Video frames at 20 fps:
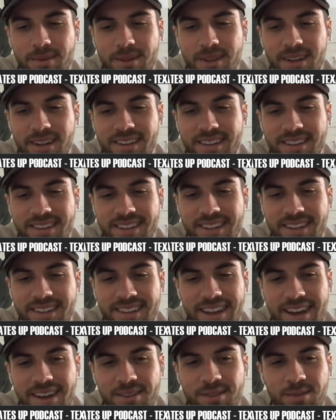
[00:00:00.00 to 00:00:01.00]
but yeah, that
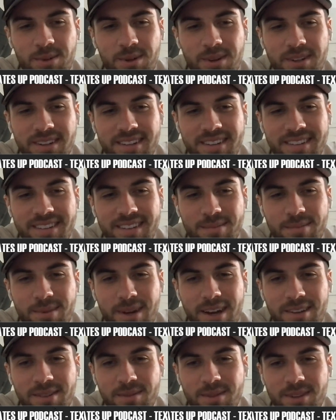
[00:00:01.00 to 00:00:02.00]
that last one this
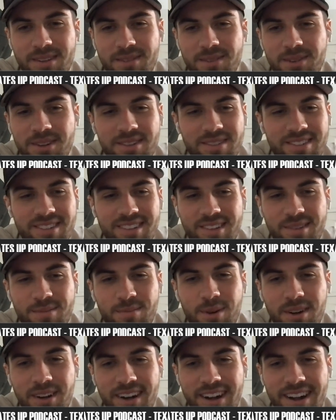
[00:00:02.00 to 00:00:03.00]
past weekend where he was
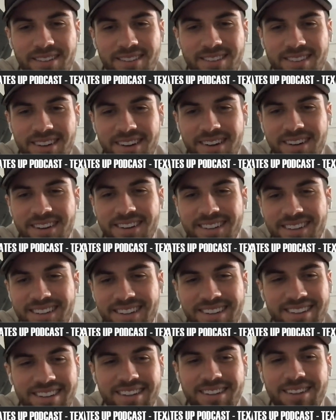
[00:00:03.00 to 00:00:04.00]
sprinting out there,
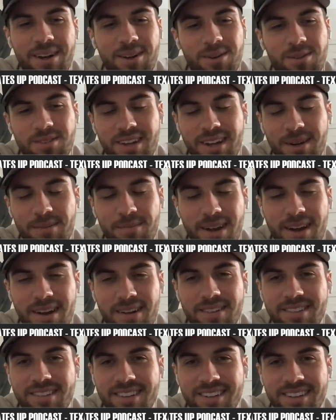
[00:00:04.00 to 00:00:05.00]
they, they thought he was out of mm-hmm.
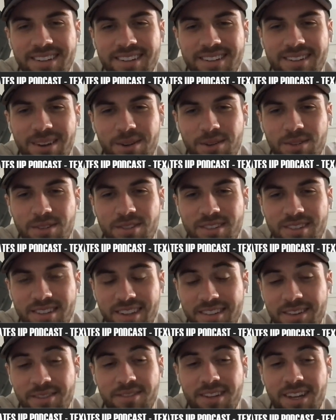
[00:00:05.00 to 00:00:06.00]
balance, and he goes
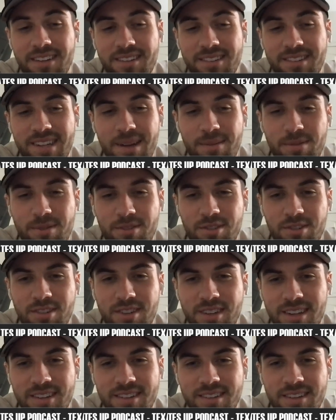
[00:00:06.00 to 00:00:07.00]
doesn't even take his steps and
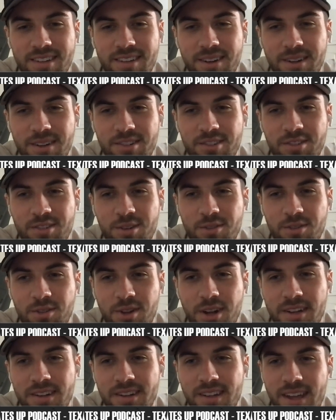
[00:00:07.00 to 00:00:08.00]
just kicks it. You know, it just shows a
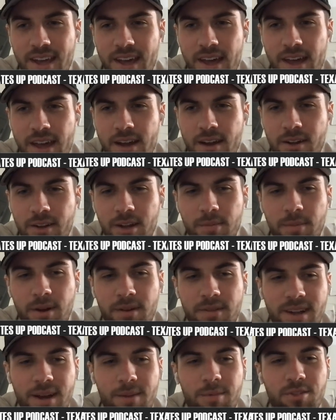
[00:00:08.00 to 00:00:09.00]
lot, a lot
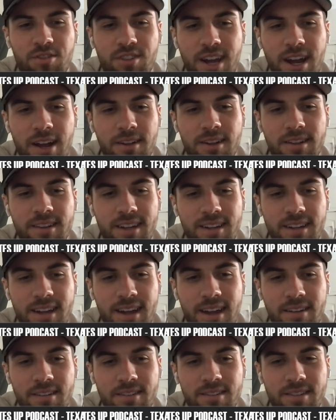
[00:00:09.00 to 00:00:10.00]
about how much talent that he
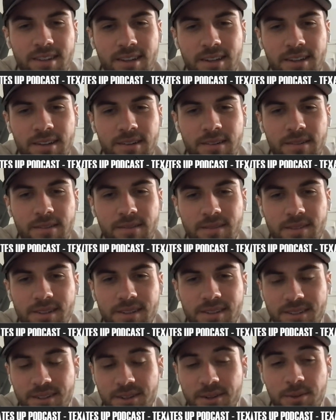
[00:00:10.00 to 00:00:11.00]
has, and
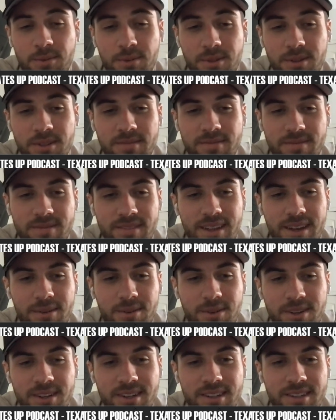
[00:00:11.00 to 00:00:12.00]
and you know really how
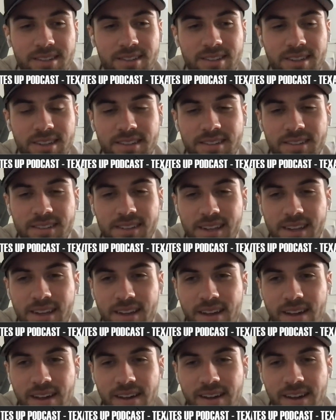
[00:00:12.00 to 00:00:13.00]
good he is at
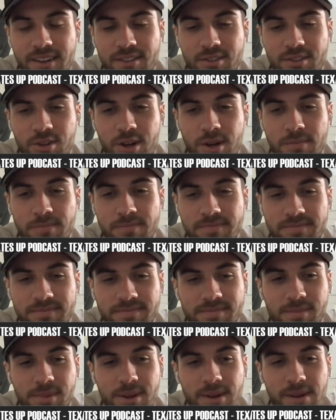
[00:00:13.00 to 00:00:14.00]
at his job.
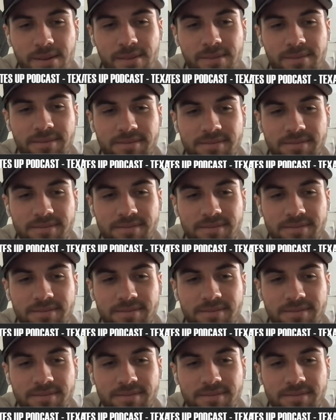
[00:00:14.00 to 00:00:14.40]
Yeah.